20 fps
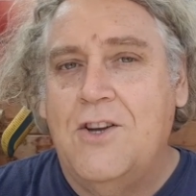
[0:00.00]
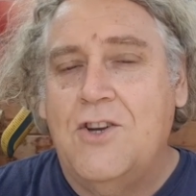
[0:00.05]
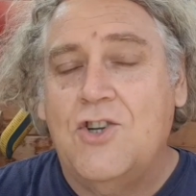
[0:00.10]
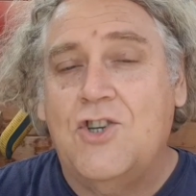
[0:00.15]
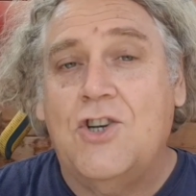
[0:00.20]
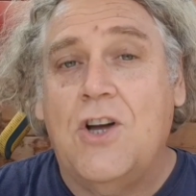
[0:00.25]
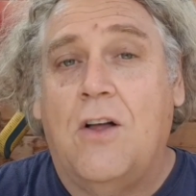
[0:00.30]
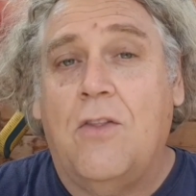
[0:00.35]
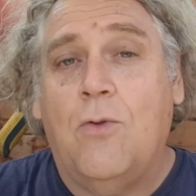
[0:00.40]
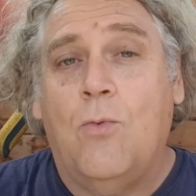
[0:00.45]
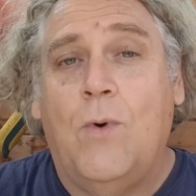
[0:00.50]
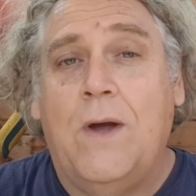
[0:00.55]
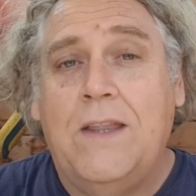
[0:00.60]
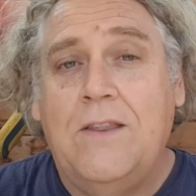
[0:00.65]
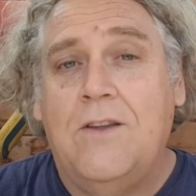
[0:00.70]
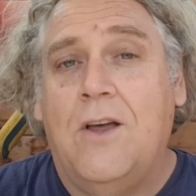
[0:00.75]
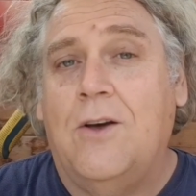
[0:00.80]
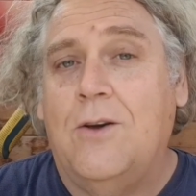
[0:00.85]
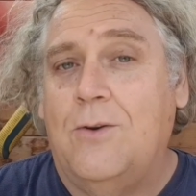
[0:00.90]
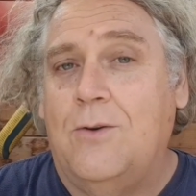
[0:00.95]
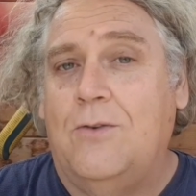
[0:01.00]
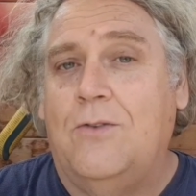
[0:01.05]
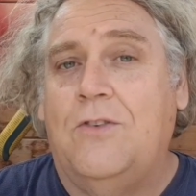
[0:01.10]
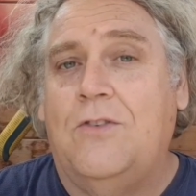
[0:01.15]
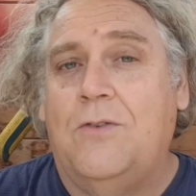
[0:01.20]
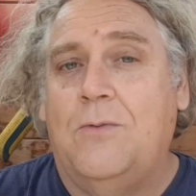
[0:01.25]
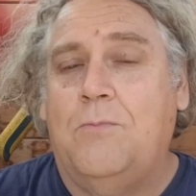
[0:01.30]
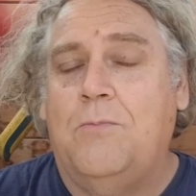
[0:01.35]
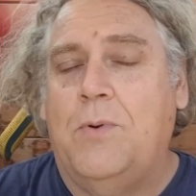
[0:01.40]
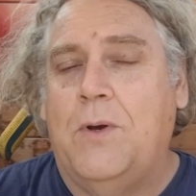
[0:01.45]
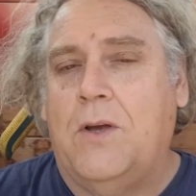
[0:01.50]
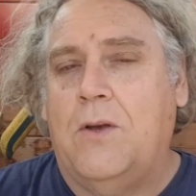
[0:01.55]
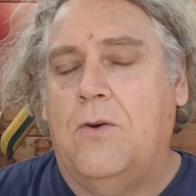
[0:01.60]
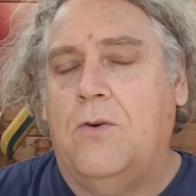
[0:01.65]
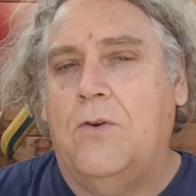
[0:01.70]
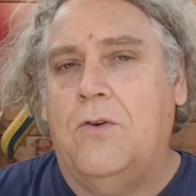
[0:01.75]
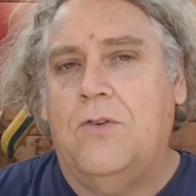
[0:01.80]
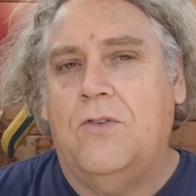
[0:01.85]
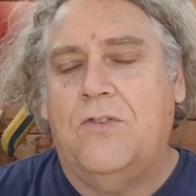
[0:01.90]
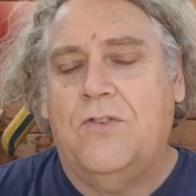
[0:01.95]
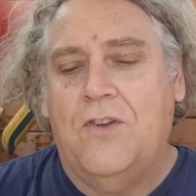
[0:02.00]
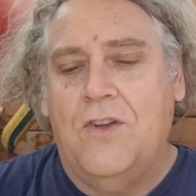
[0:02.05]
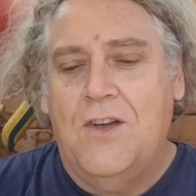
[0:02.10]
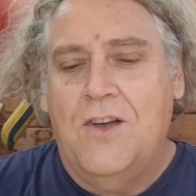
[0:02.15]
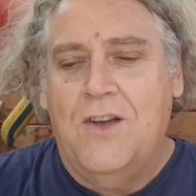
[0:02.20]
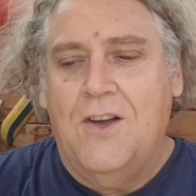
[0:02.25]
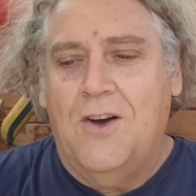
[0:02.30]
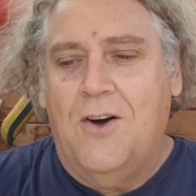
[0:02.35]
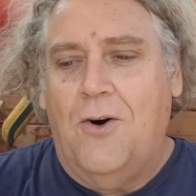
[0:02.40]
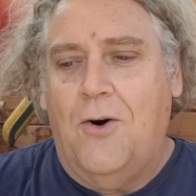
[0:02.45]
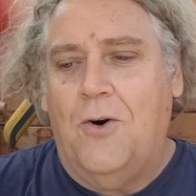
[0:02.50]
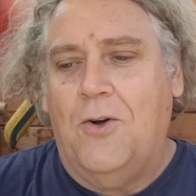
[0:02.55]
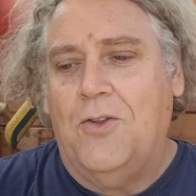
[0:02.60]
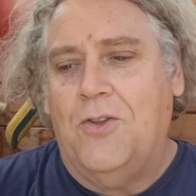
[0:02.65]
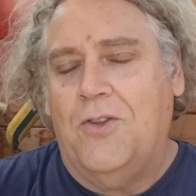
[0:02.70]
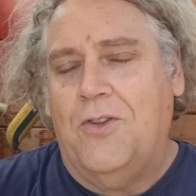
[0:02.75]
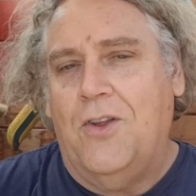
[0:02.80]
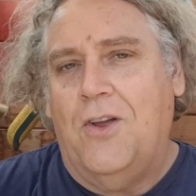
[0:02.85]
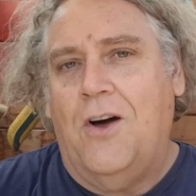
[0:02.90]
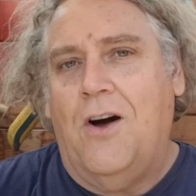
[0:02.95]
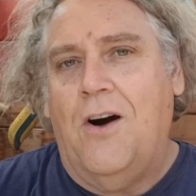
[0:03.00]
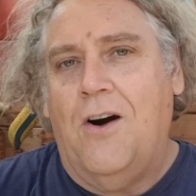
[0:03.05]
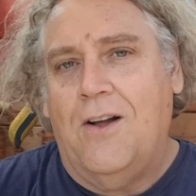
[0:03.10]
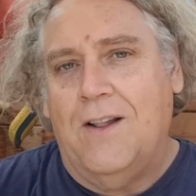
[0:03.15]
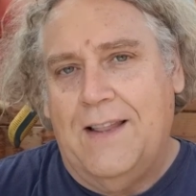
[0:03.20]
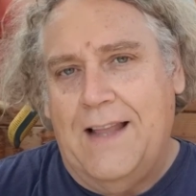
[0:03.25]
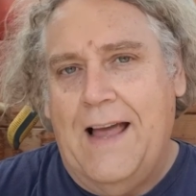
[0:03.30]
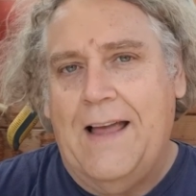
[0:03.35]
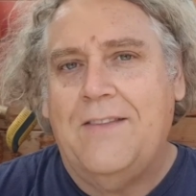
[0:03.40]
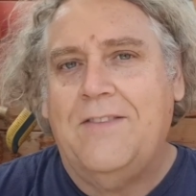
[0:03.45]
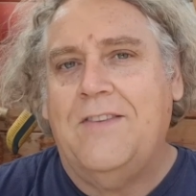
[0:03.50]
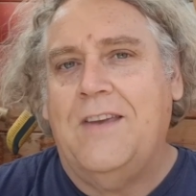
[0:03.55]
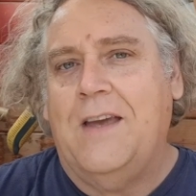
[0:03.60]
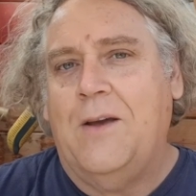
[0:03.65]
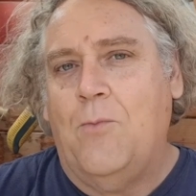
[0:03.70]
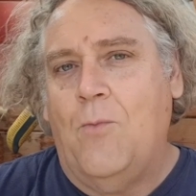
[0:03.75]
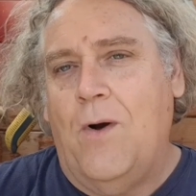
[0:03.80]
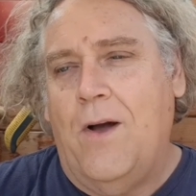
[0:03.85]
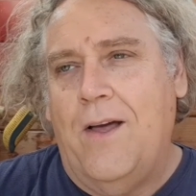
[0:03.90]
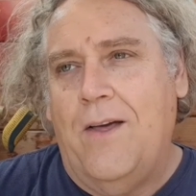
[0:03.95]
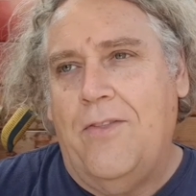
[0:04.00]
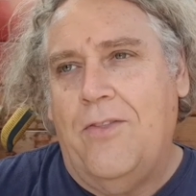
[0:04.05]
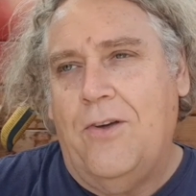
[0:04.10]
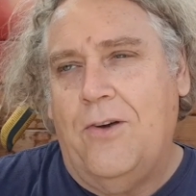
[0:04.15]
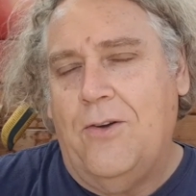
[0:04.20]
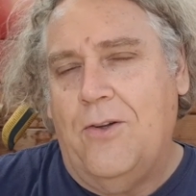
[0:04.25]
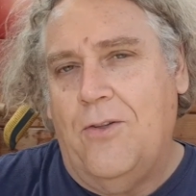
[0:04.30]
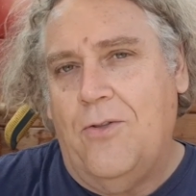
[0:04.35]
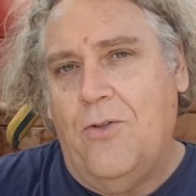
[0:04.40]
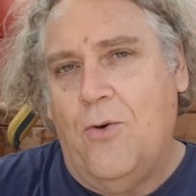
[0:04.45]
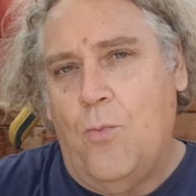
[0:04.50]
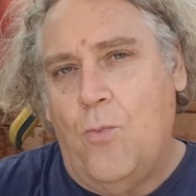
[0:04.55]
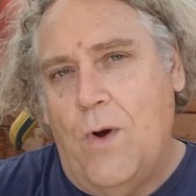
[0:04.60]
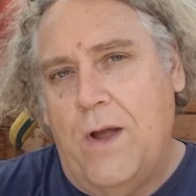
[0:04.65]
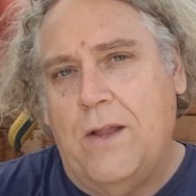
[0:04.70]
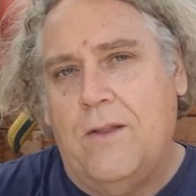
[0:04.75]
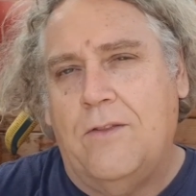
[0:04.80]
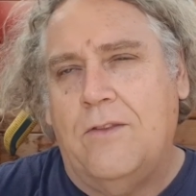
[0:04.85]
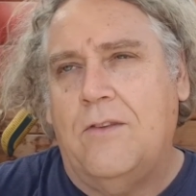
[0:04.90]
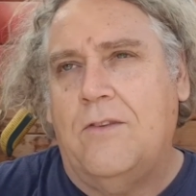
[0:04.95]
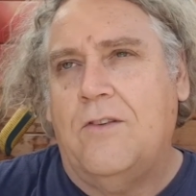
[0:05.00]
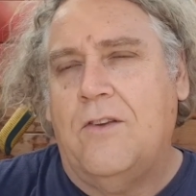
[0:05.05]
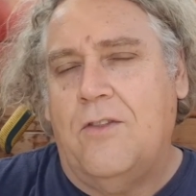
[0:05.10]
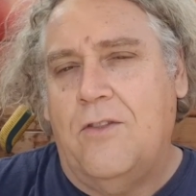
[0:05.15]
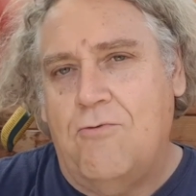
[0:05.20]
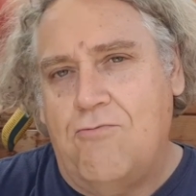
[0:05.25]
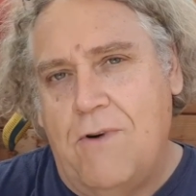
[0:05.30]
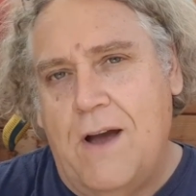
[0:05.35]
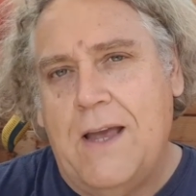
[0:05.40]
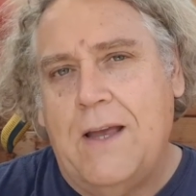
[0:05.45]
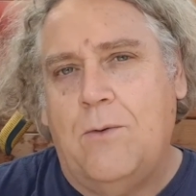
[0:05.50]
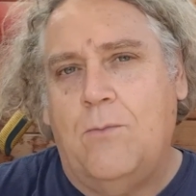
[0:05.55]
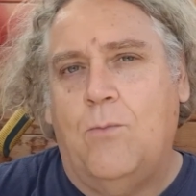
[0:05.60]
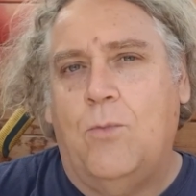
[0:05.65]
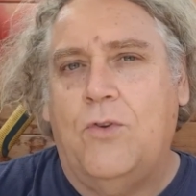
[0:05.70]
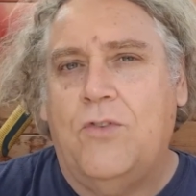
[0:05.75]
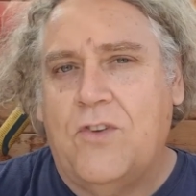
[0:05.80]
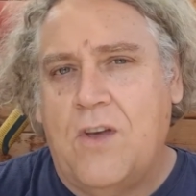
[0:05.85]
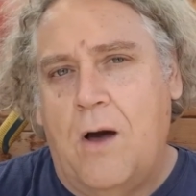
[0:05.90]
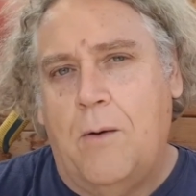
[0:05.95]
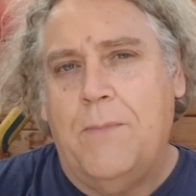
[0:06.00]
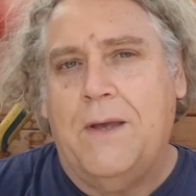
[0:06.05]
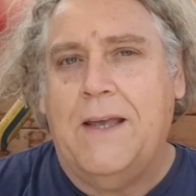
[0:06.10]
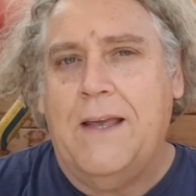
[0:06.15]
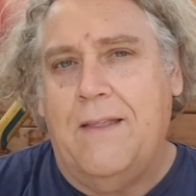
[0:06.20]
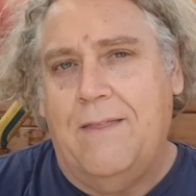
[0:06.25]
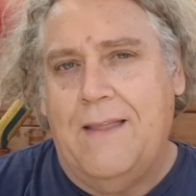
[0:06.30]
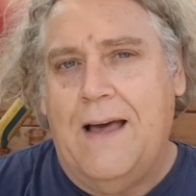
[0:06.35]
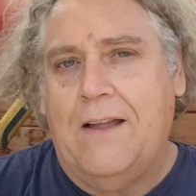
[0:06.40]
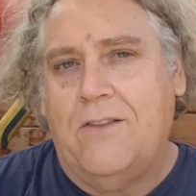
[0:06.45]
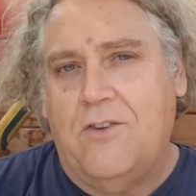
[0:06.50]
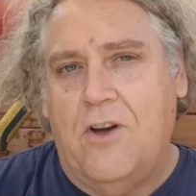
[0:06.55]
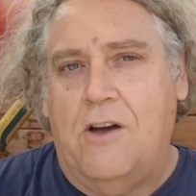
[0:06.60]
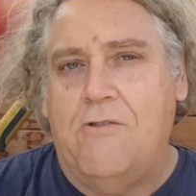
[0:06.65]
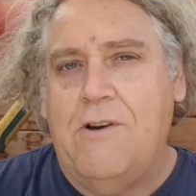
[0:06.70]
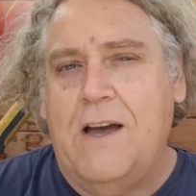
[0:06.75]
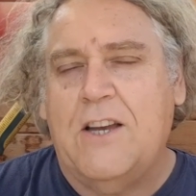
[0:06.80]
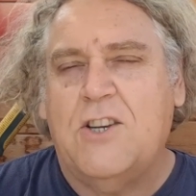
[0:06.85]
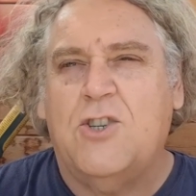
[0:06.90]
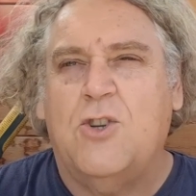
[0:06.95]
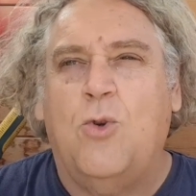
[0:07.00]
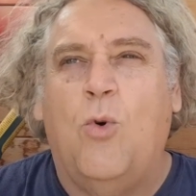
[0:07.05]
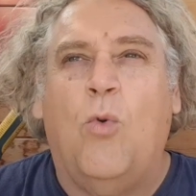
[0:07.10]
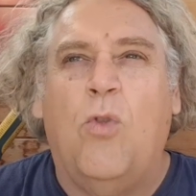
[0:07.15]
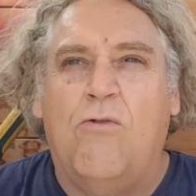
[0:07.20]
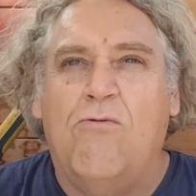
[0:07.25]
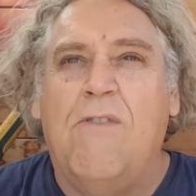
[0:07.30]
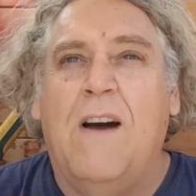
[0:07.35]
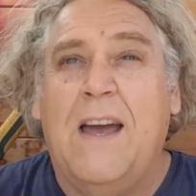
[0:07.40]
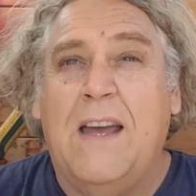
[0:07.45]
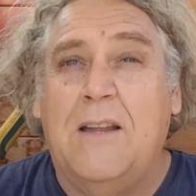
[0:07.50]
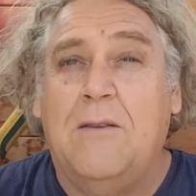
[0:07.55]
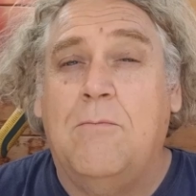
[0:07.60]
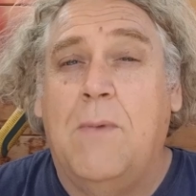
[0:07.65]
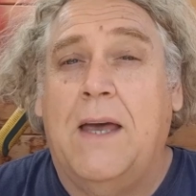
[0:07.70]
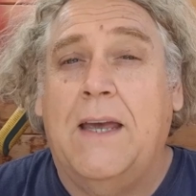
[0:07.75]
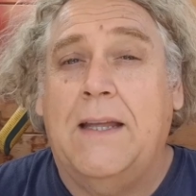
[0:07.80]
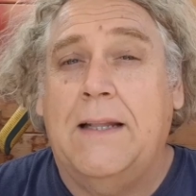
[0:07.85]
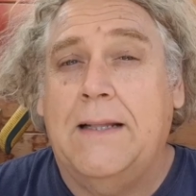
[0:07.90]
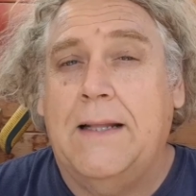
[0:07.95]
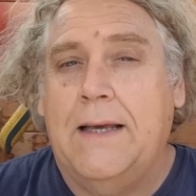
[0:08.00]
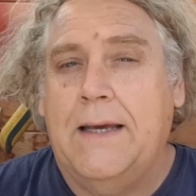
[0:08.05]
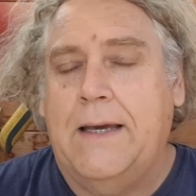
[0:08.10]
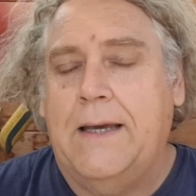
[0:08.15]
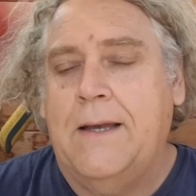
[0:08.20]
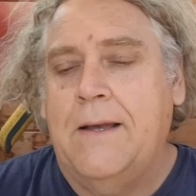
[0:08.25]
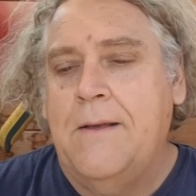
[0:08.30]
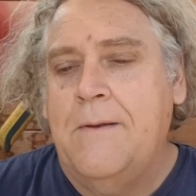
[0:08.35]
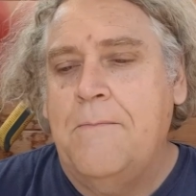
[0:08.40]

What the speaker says: shut the windows, because on our landing where the wind and the rain was coming in that direction, or the rain mainly,